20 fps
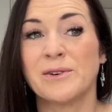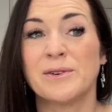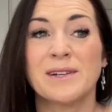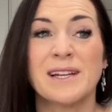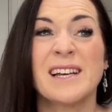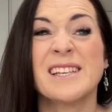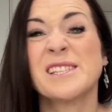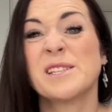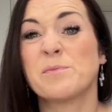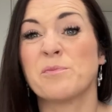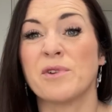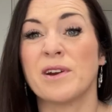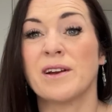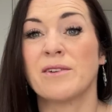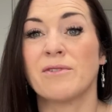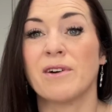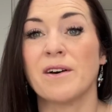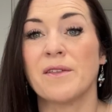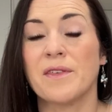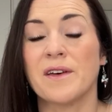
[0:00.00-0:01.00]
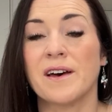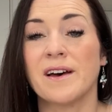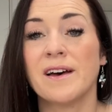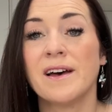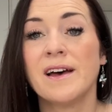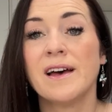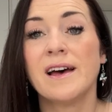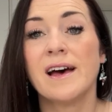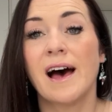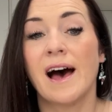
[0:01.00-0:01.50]
spring rather,
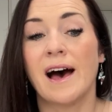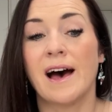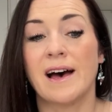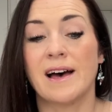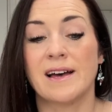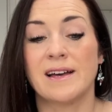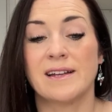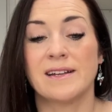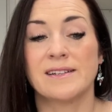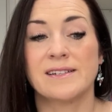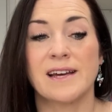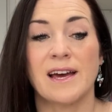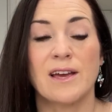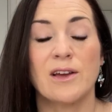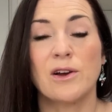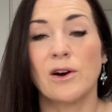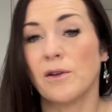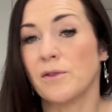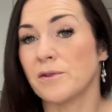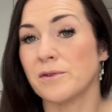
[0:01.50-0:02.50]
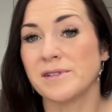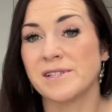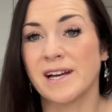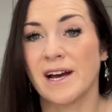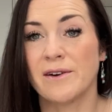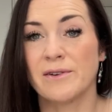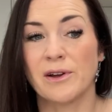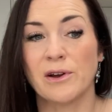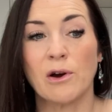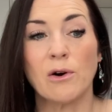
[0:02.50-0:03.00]
and I got those
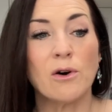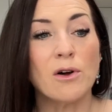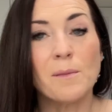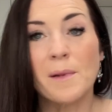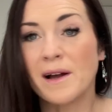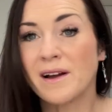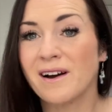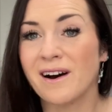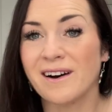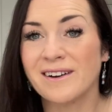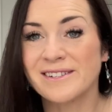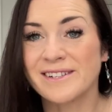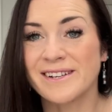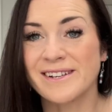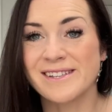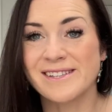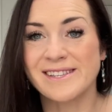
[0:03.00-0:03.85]
down. I got all my cardigans